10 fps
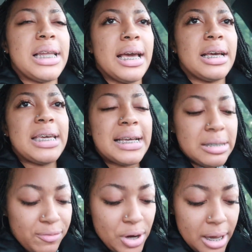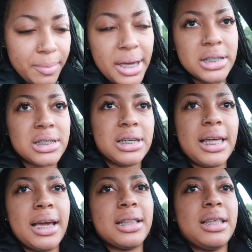Like it has a freaking beach and
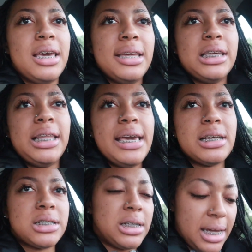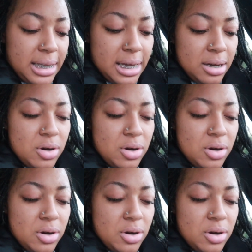like the lake and shit like that.